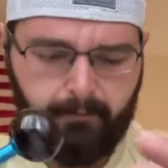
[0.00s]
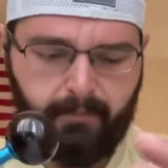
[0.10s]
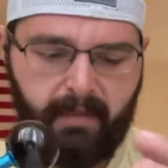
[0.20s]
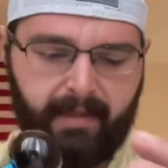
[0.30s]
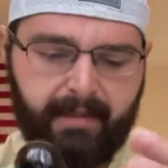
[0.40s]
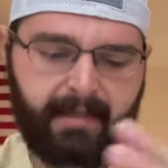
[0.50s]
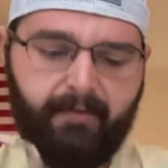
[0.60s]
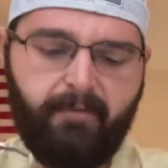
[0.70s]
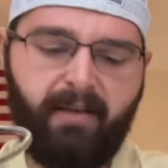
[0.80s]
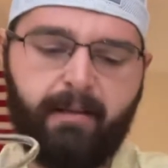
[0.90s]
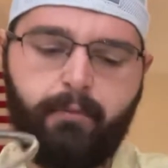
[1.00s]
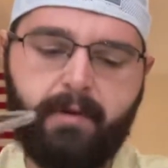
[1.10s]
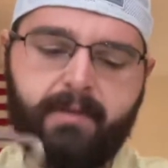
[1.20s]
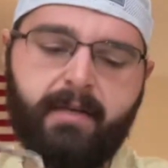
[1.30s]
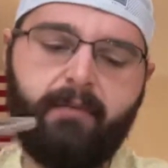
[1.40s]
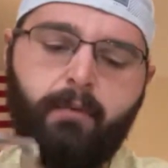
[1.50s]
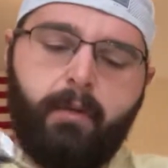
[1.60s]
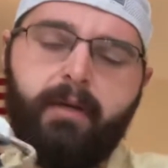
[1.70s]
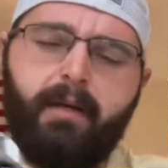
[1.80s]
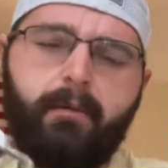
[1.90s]
It does have a 5.7 to
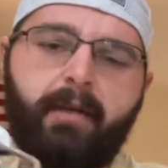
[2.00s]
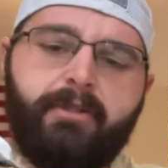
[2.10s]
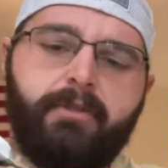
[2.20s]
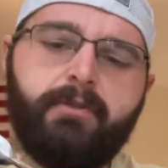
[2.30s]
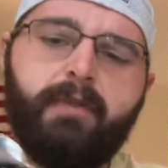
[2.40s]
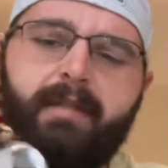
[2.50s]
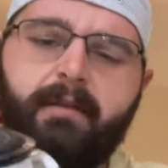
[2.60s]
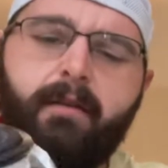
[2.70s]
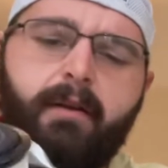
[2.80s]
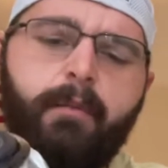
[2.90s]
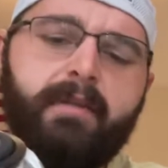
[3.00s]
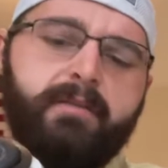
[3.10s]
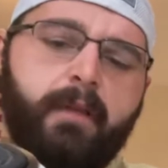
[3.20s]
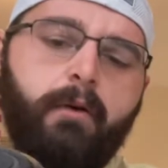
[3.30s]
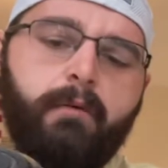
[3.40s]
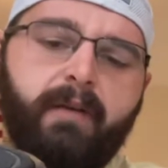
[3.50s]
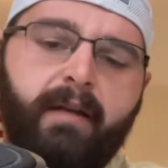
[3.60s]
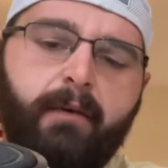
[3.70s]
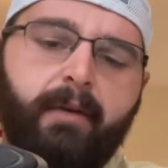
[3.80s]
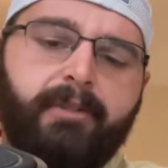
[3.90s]
1 gear ratio, so that's a little bit slow of a
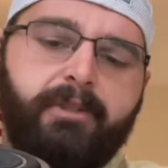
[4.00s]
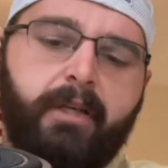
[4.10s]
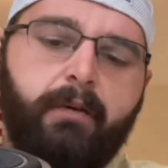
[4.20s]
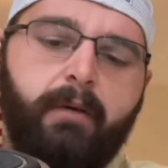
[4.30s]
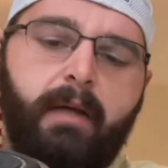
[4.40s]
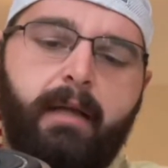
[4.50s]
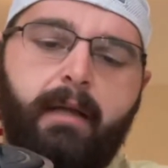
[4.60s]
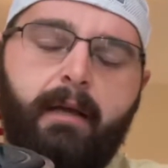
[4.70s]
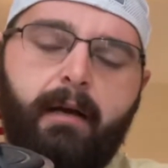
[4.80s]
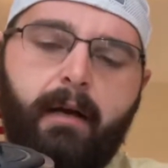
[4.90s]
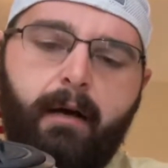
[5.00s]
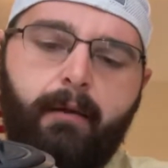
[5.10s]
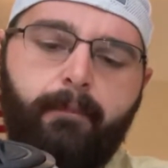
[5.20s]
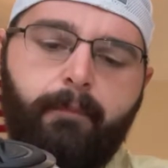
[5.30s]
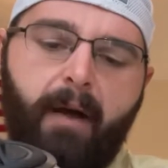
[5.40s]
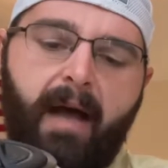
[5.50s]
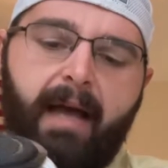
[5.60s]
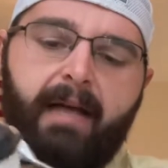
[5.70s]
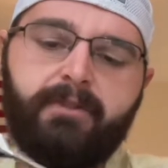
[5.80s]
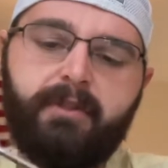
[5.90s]
gear ratio. I
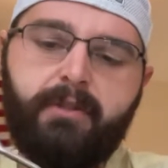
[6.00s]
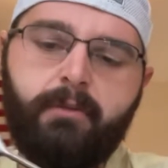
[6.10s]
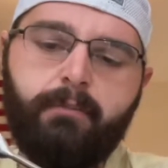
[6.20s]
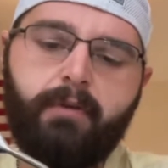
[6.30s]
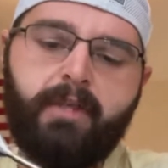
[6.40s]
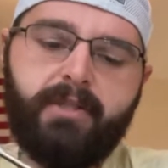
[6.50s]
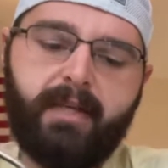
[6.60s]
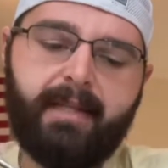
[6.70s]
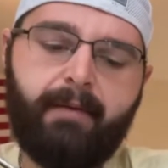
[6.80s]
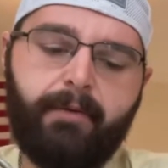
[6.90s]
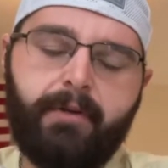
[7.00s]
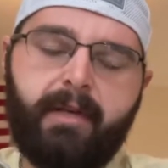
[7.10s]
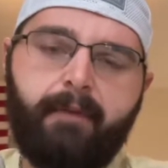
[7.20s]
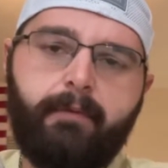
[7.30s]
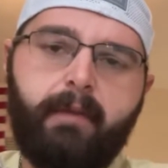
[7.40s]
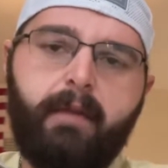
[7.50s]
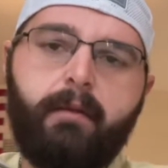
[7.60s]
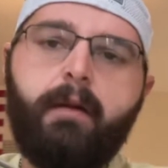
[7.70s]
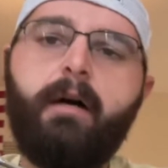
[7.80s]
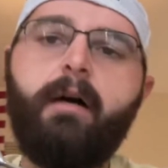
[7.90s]
actually do appreciate that when you're
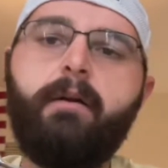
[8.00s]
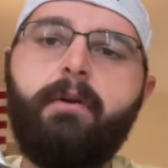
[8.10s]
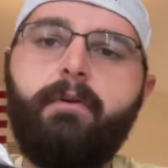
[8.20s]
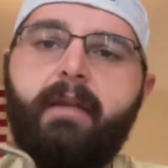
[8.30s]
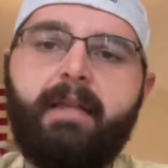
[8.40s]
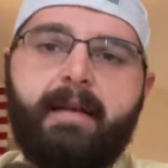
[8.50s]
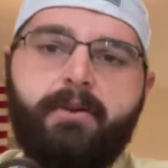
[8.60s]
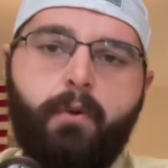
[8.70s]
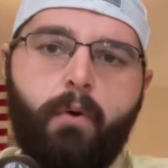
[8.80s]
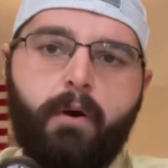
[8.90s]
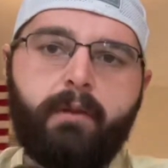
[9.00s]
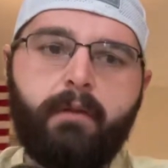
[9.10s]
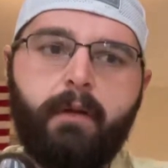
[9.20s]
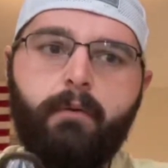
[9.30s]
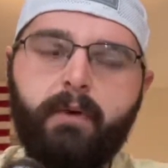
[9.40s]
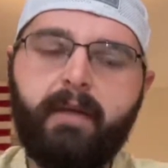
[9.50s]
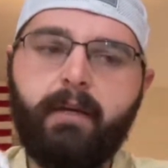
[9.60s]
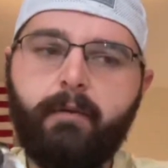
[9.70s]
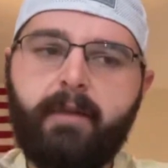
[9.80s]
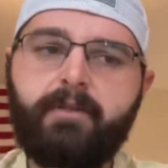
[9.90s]
definitely, you need that torque. The lower
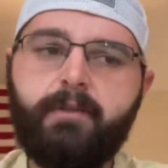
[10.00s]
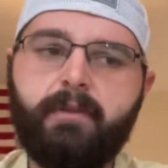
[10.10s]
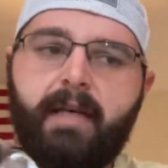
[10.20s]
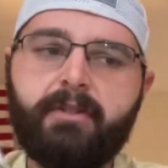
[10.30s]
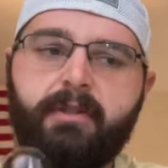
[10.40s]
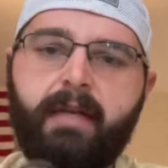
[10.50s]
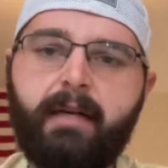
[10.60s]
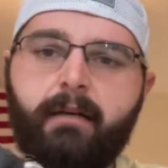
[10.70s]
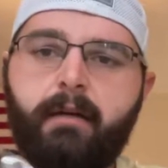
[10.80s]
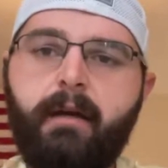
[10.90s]
gear ratios actually kind of